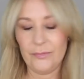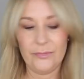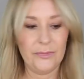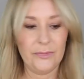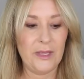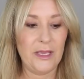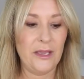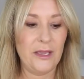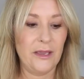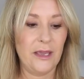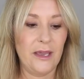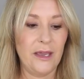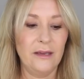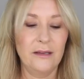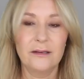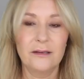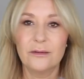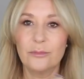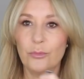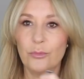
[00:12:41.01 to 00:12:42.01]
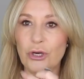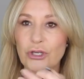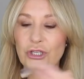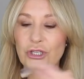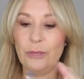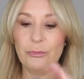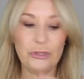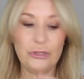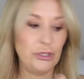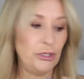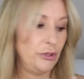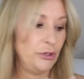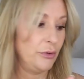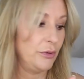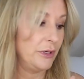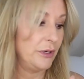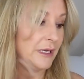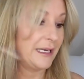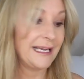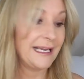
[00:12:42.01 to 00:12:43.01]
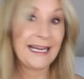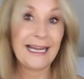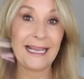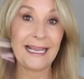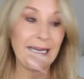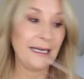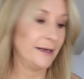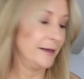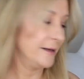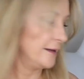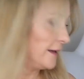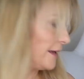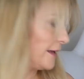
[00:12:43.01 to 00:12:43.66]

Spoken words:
There you go. Brush number two, clean.